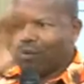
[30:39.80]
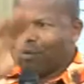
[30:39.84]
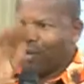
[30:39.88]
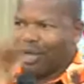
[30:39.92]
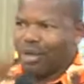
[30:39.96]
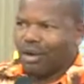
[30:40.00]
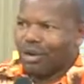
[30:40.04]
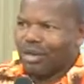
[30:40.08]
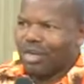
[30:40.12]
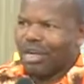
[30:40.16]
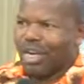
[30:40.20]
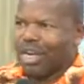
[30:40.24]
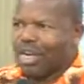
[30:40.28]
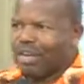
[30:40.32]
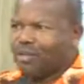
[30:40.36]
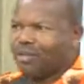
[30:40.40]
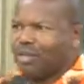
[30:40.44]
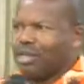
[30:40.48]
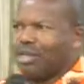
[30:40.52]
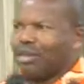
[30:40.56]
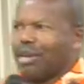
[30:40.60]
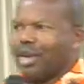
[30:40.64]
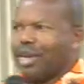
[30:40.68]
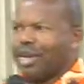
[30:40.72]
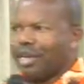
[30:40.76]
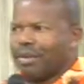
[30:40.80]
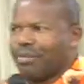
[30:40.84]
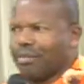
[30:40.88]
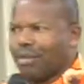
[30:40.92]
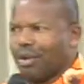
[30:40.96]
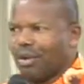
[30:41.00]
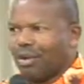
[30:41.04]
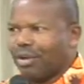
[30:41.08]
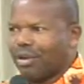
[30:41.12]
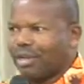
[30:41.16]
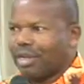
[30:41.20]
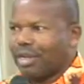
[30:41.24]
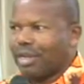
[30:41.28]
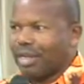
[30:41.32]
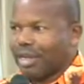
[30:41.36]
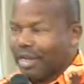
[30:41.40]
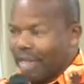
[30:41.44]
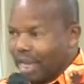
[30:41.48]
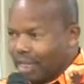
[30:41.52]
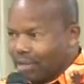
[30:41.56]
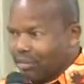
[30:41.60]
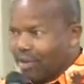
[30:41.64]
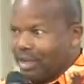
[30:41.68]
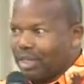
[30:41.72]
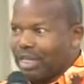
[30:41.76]
we are not dealing with you anymore.
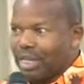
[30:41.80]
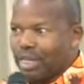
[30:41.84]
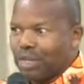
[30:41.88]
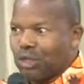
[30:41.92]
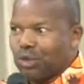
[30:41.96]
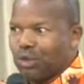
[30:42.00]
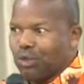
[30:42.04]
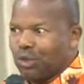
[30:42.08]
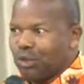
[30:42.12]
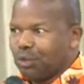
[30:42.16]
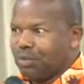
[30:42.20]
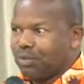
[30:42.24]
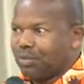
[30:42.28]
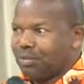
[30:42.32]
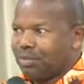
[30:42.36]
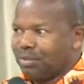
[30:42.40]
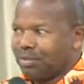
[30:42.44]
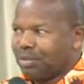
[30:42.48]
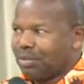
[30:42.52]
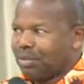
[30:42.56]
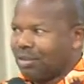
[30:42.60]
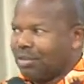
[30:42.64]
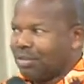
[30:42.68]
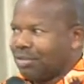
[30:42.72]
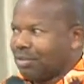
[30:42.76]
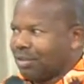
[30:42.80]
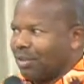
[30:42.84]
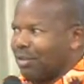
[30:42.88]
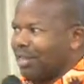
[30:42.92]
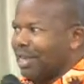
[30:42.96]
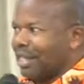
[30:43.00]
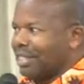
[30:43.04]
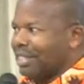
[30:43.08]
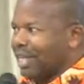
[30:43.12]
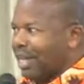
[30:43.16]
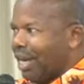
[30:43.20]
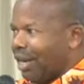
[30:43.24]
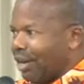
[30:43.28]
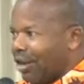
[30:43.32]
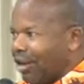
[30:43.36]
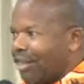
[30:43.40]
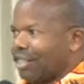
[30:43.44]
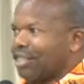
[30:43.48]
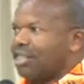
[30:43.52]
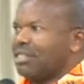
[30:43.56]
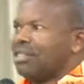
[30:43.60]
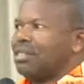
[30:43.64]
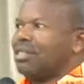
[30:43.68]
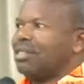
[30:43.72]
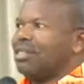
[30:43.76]
That's what they do. So there's a
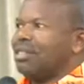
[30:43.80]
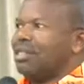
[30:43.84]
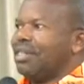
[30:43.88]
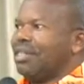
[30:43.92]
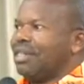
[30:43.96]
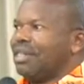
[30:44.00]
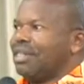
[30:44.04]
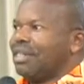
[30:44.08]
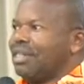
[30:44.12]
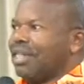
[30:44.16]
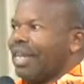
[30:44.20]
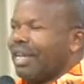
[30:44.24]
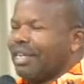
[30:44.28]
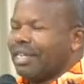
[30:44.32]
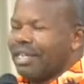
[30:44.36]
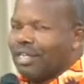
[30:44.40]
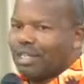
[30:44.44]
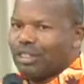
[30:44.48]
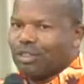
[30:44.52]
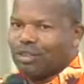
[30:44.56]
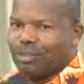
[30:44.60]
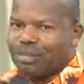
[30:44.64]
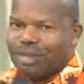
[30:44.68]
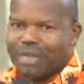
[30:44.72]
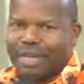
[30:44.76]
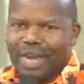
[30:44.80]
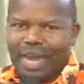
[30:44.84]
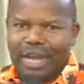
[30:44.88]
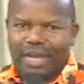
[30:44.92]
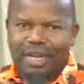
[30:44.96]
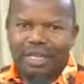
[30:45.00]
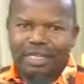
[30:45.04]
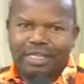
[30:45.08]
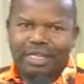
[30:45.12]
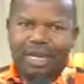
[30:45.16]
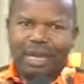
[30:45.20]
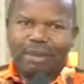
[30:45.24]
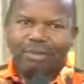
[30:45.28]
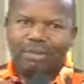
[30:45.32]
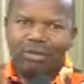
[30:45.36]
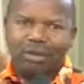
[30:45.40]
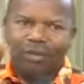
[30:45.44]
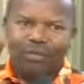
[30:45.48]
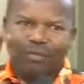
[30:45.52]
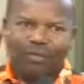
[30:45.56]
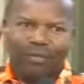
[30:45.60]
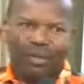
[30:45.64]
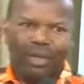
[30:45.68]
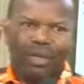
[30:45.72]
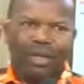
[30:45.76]
lot that needs to be done in terms
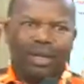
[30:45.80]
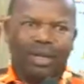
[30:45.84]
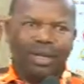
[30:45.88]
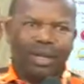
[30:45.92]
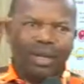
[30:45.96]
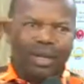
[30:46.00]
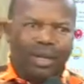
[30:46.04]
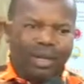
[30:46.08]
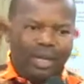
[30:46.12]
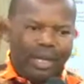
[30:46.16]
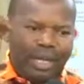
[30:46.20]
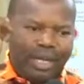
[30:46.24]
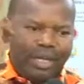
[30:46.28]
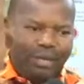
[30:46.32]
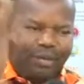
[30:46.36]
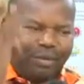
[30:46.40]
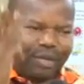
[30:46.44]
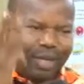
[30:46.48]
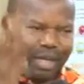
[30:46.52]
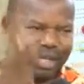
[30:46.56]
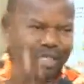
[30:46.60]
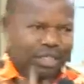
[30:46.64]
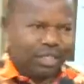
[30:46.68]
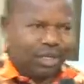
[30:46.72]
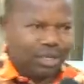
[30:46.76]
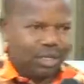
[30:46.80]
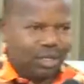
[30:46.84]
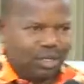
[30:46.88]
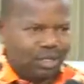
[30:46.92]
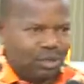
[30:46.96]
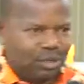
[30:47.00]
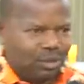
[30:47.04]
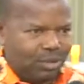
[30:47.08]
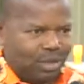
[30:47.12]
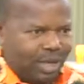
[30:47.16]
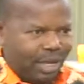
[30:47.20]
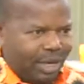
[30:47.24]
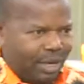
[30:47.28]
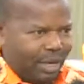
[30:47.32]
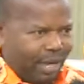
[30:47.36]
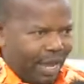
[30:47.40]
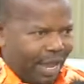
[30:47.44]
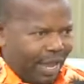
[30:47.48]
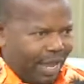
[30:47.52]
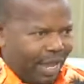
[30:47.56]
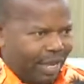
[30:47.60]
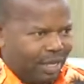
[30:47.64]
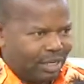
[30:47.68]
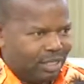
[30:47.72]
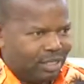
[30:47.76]
of education to the
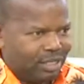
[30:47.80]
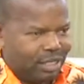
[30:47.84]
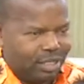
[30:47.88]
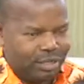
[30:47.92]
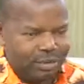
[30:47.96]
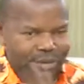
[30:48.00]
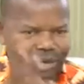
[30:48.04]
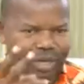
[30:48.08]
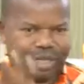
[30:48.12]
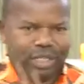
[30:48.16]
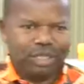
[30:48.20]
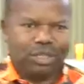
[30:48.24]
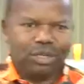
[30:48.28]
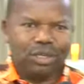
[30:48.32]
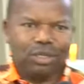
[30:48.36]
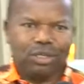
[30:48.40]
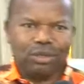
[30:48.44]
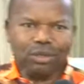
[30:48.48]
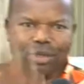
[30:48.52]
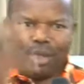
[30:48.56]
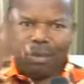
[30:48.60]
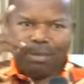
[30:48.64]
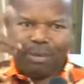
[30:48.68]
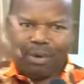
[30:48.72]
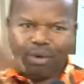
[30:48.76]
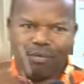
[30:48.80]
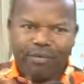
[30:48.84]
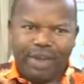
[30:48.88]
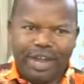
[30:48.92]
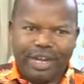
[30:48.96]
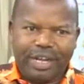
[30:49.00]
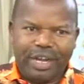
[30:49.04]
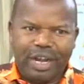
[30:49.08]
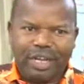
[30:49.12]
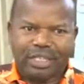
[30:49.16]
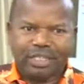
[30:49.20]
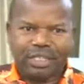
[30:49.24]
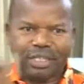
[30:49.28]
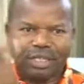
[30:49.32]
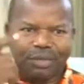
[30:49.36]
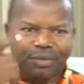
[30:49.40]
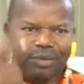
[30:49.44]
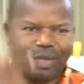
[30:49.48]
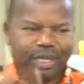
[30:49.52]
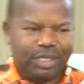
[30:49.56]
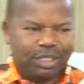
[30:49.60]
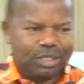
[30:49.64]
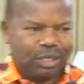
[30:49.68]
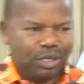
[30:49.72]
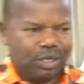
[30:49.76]
clients, education to the providers,
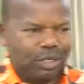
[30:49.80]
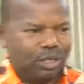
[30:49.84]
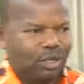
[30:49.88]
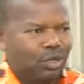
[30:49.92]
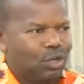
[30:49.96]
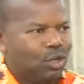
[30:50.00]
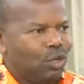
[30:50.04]
education